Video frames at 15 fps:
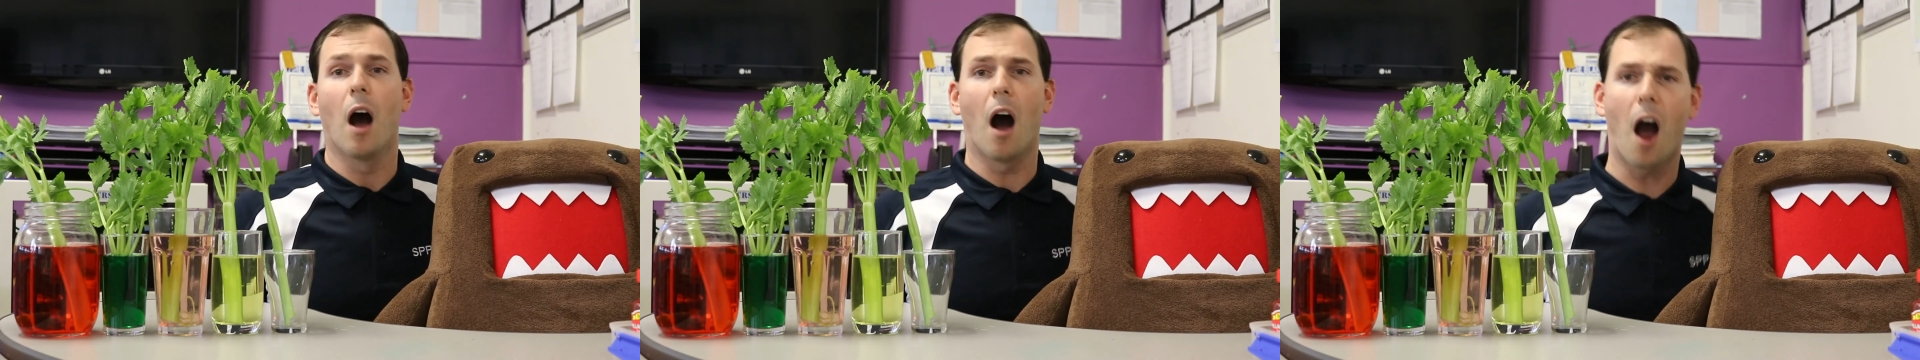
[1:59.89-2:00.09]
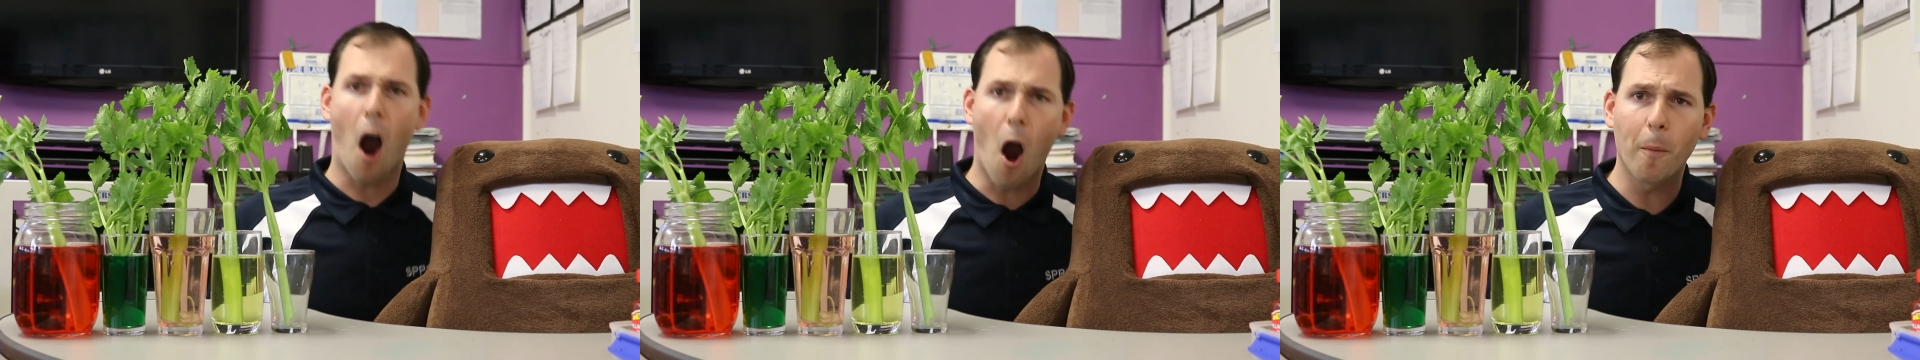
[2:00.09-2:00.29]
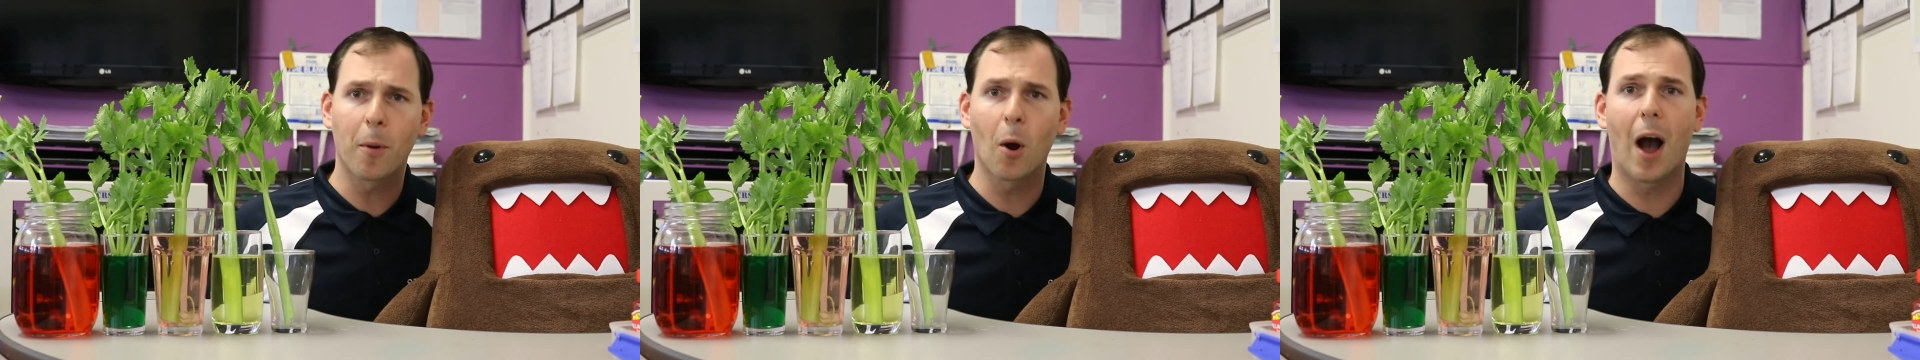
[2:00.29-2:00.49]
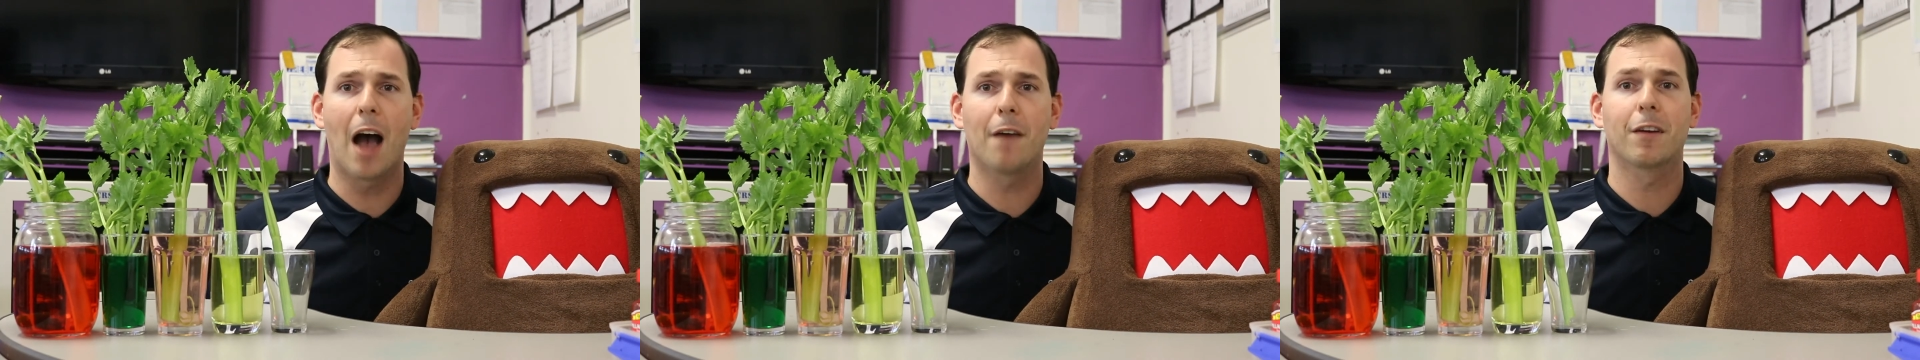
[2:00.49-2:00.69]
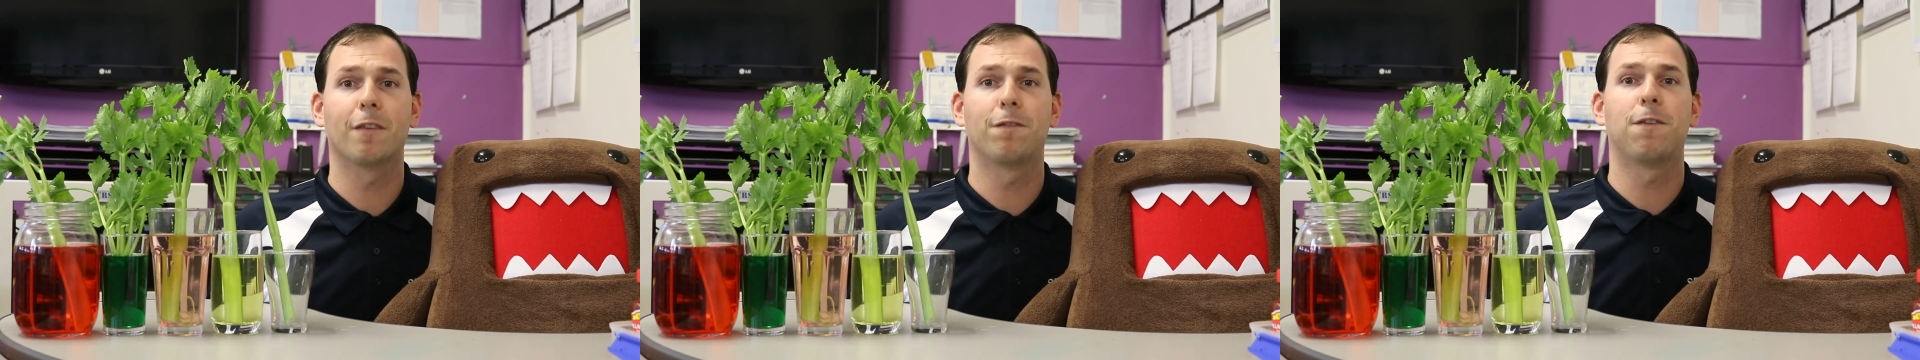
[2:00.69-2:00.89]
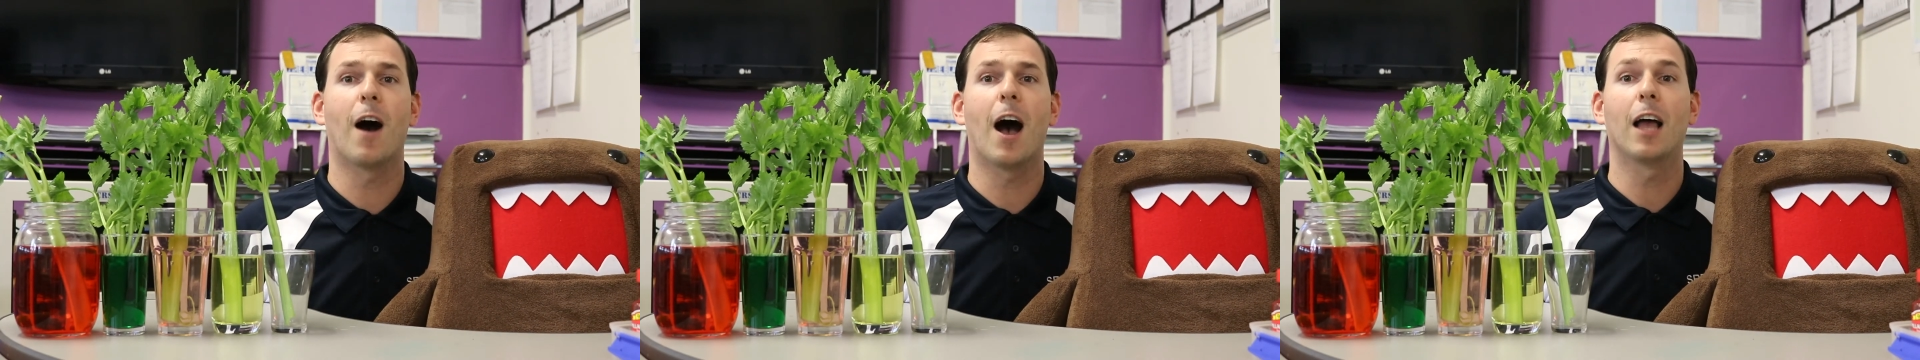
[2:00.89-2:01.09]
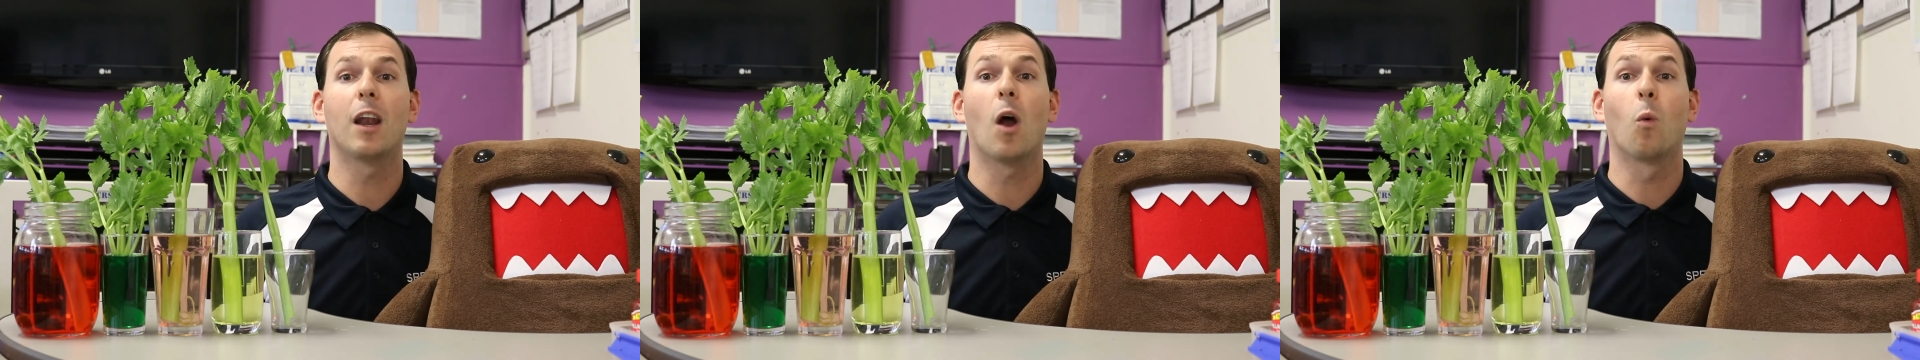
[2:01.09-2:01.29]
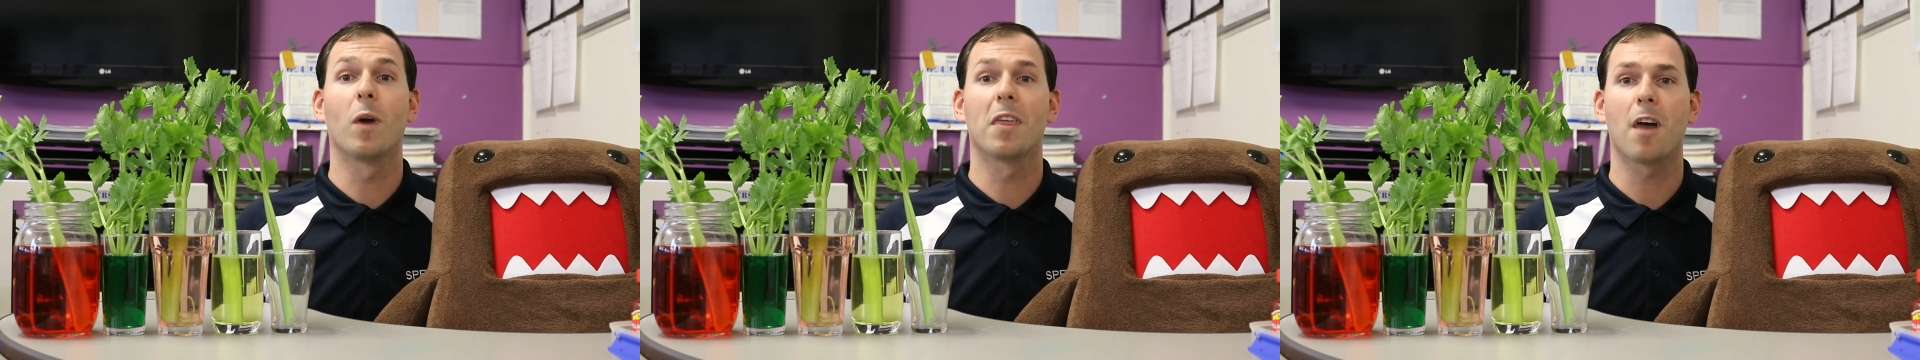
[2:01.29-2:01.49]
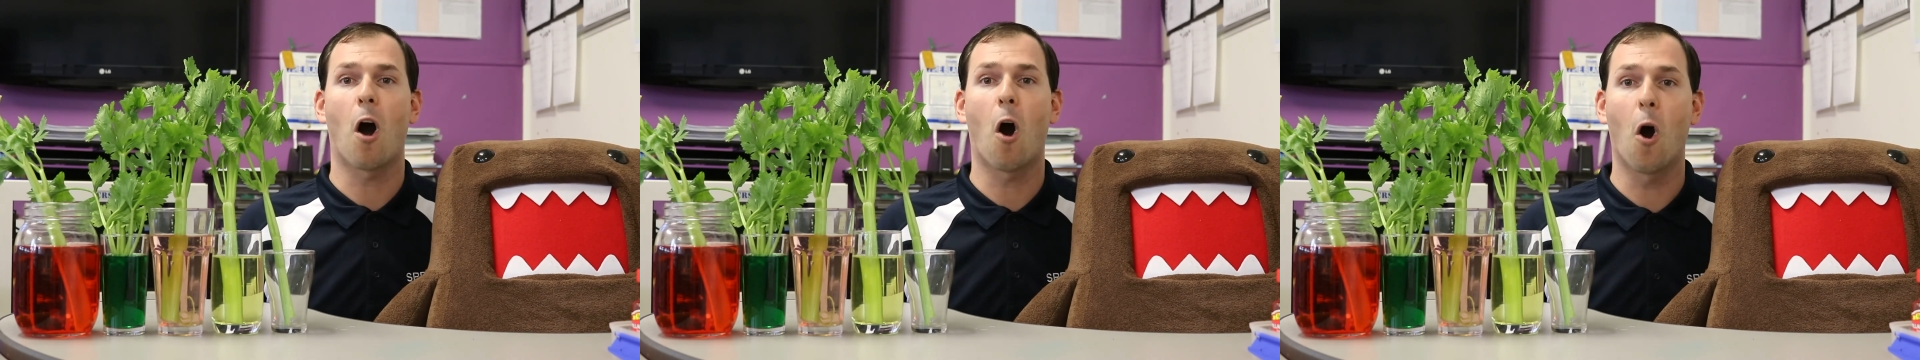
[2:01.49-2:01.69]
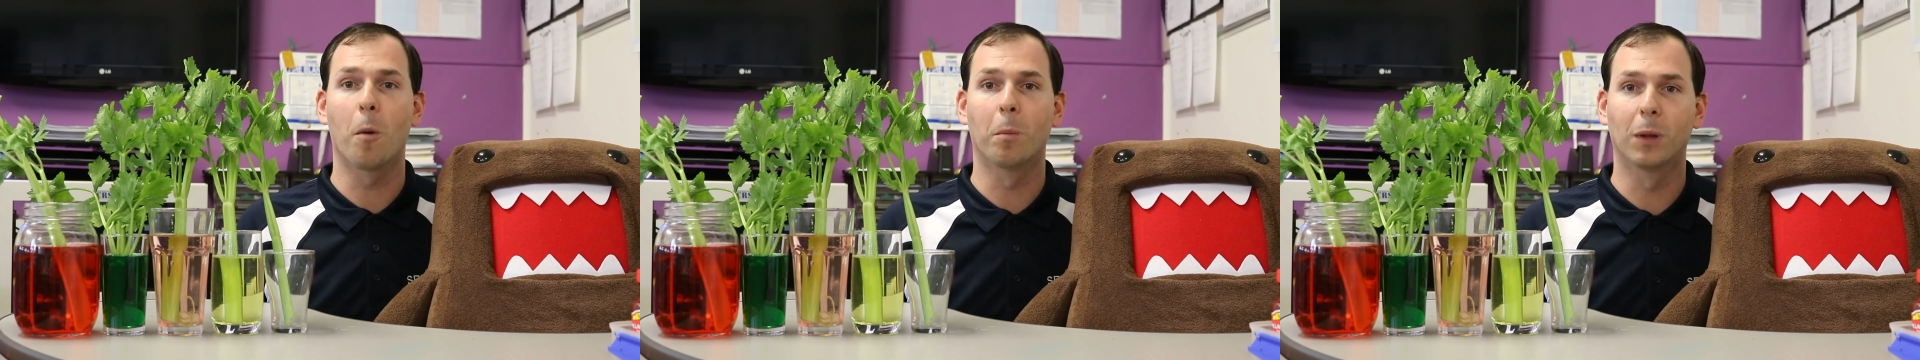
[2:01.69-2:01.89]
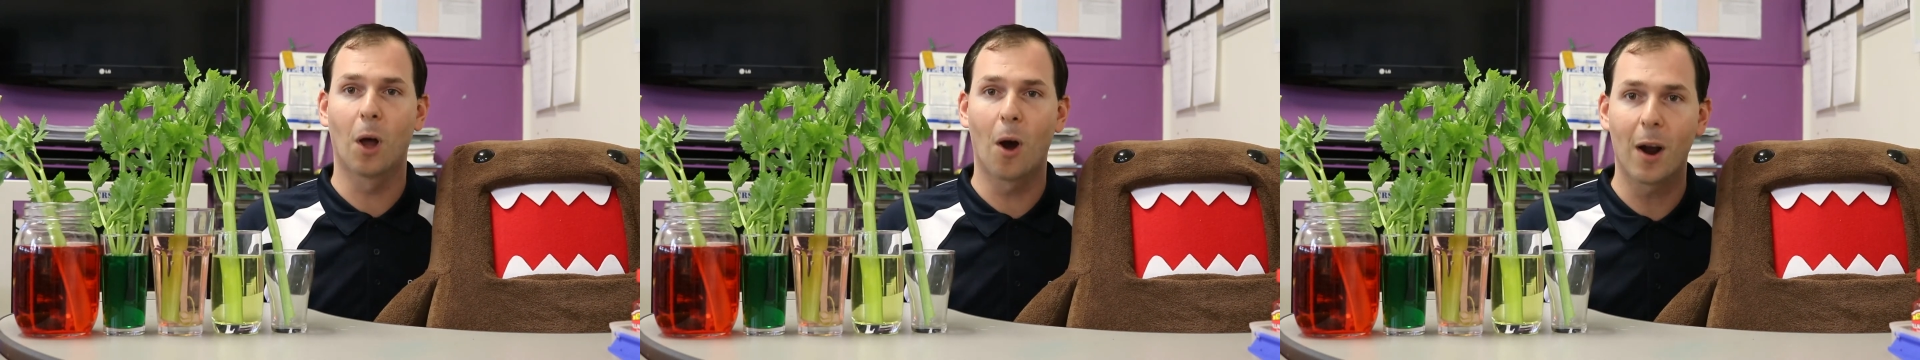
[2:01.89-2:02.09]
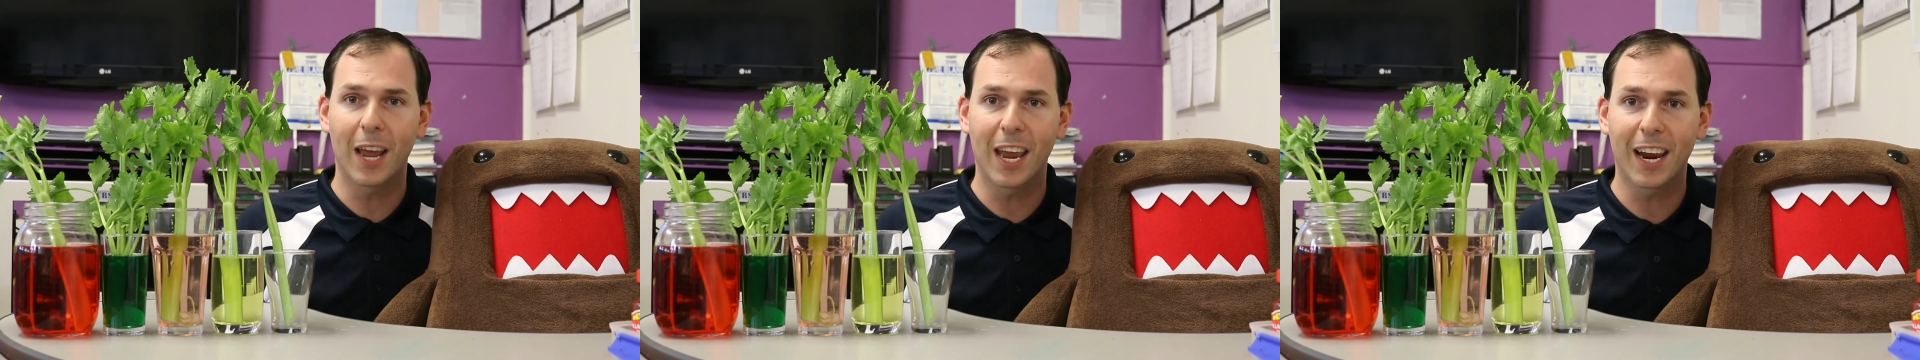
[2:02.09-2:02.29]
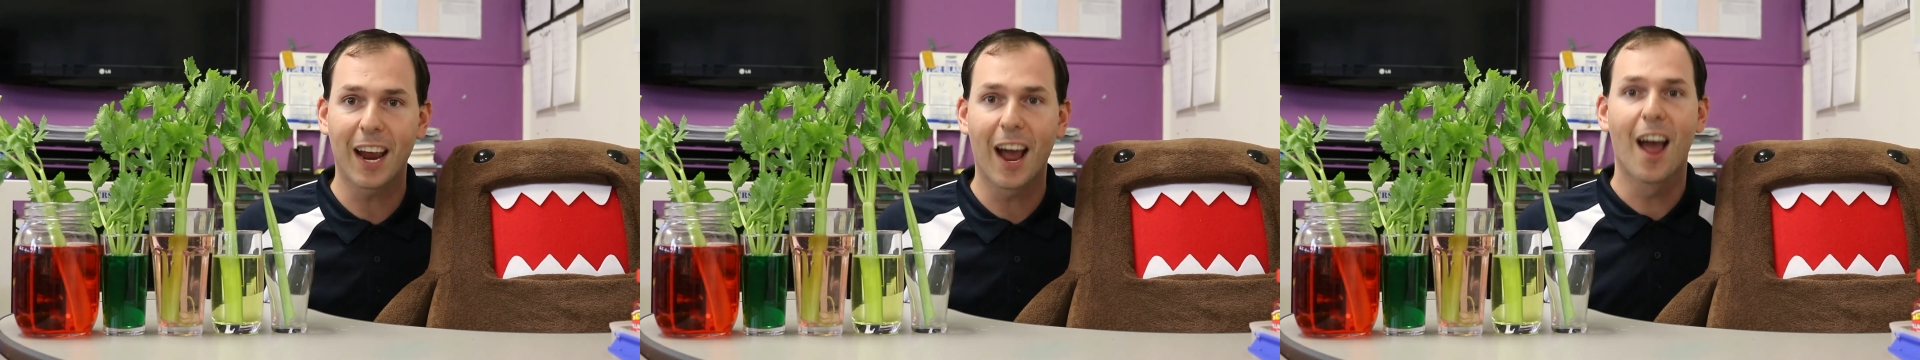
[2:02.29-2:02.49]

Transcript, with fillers: I hope you're having fun with home learning.